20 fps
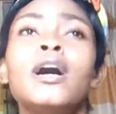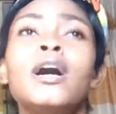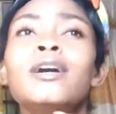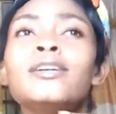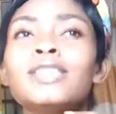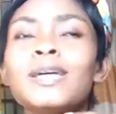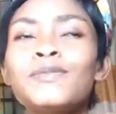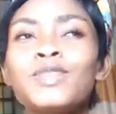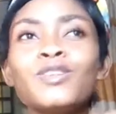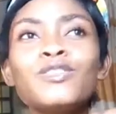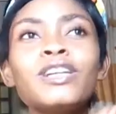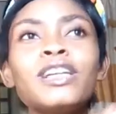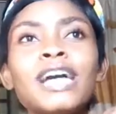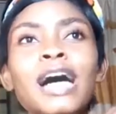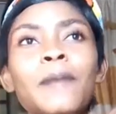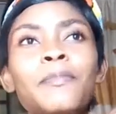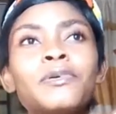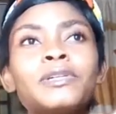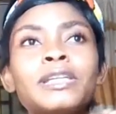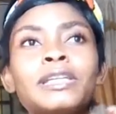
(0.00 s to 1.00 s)
Something really
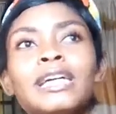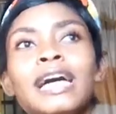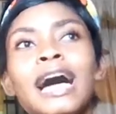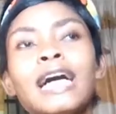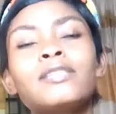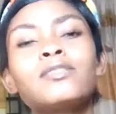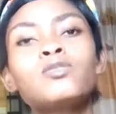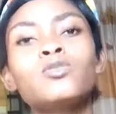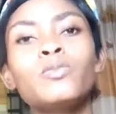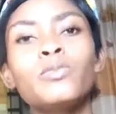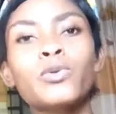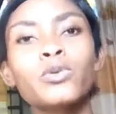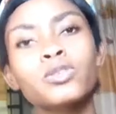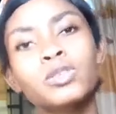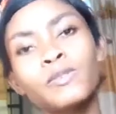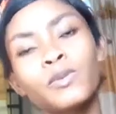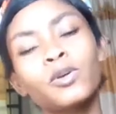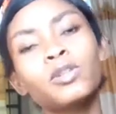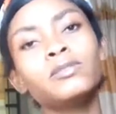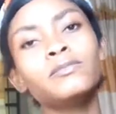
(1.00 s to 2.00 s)
happened, and I had to
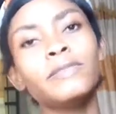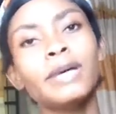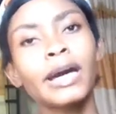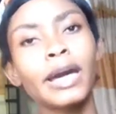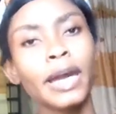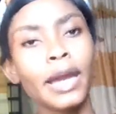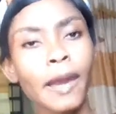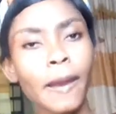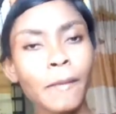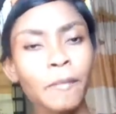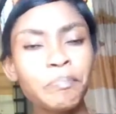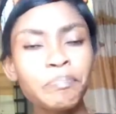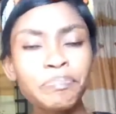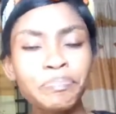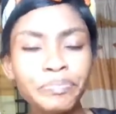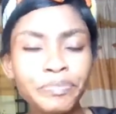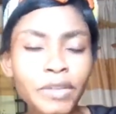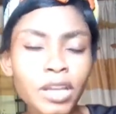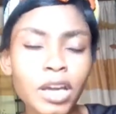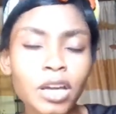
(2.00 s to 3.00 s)
postpone my
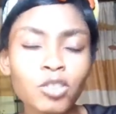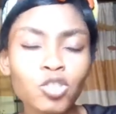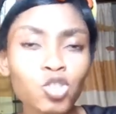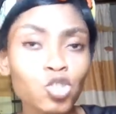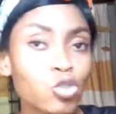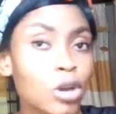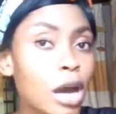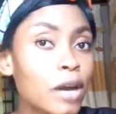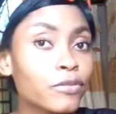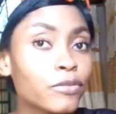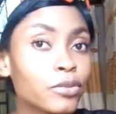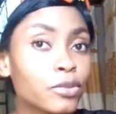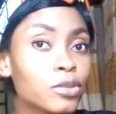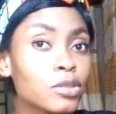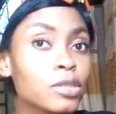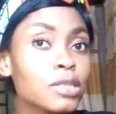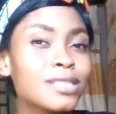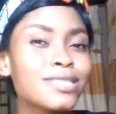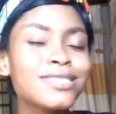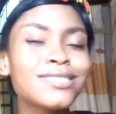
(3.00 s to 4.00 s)

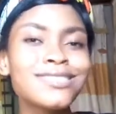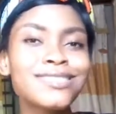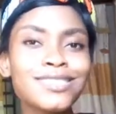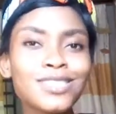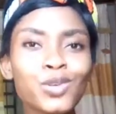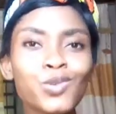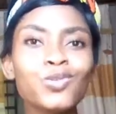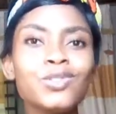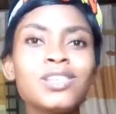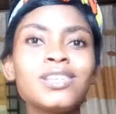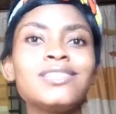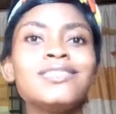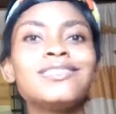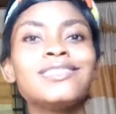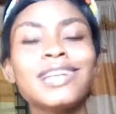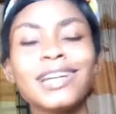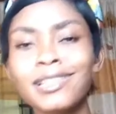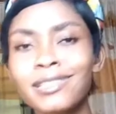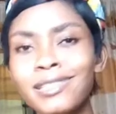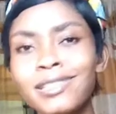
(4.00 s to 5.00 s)
travels till the
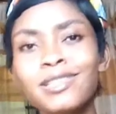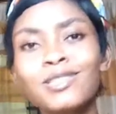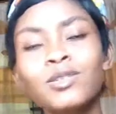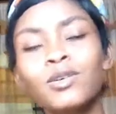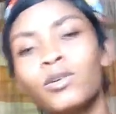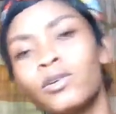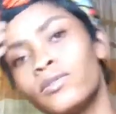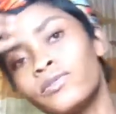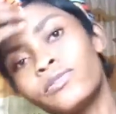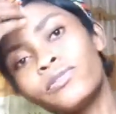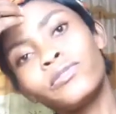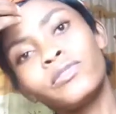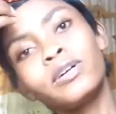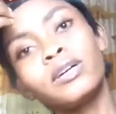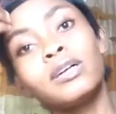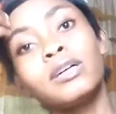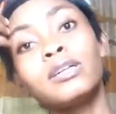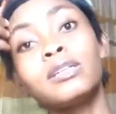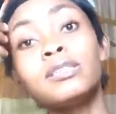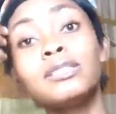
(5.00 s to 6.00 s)
19th of
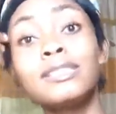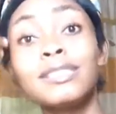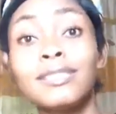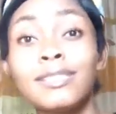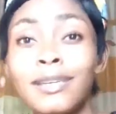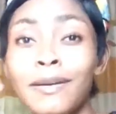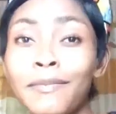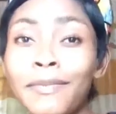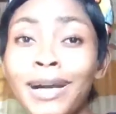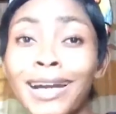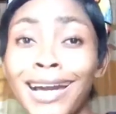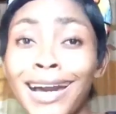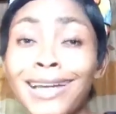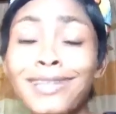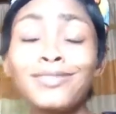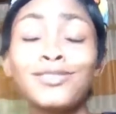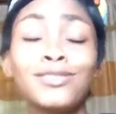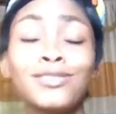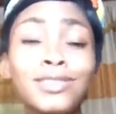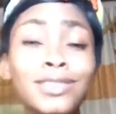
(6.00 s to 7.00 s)
December. Guys,
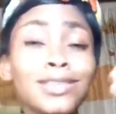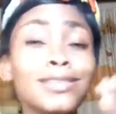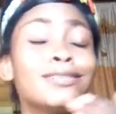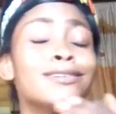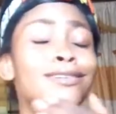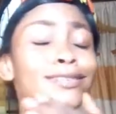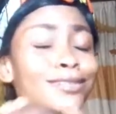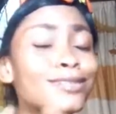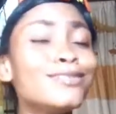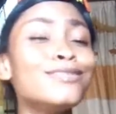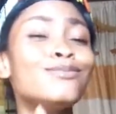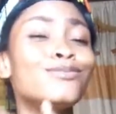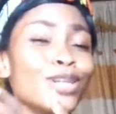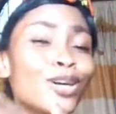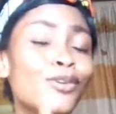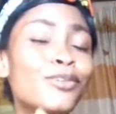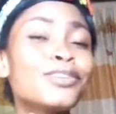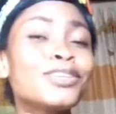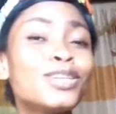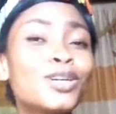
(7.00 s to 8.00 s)
you see, we're
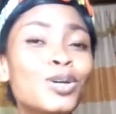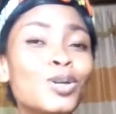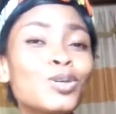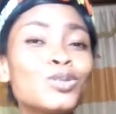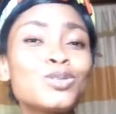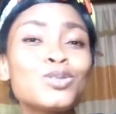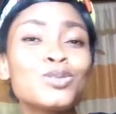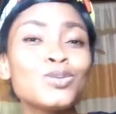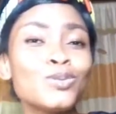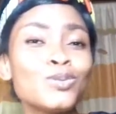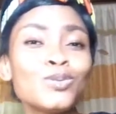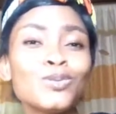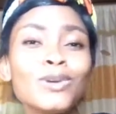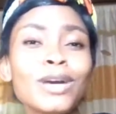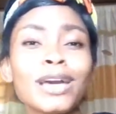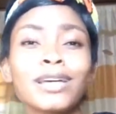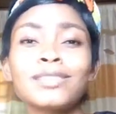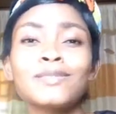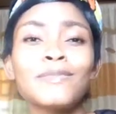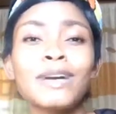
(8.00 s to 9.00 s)
already close to
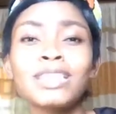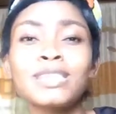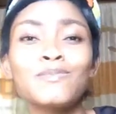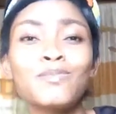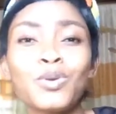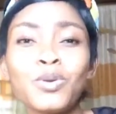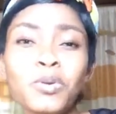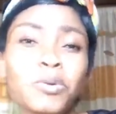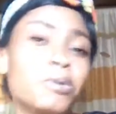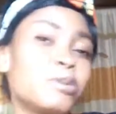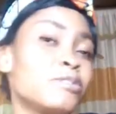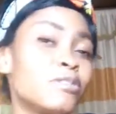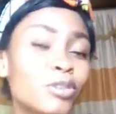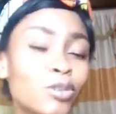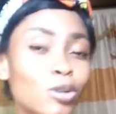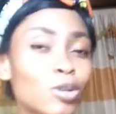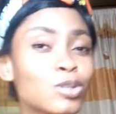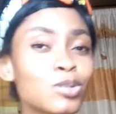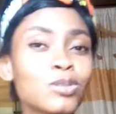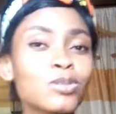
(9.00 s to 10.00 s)
Xmas period, already
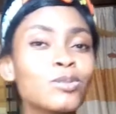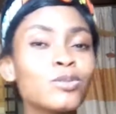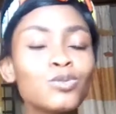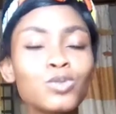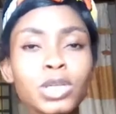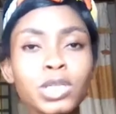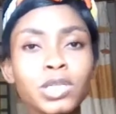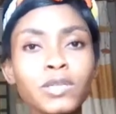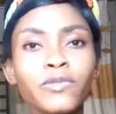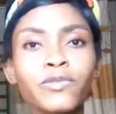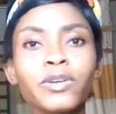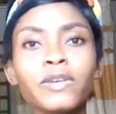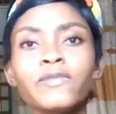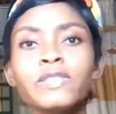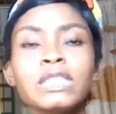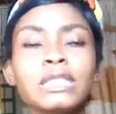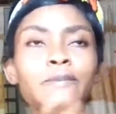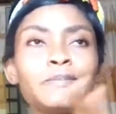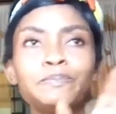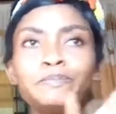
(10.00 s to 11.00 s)
close to
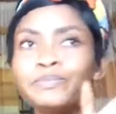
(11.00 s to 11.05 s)
25th.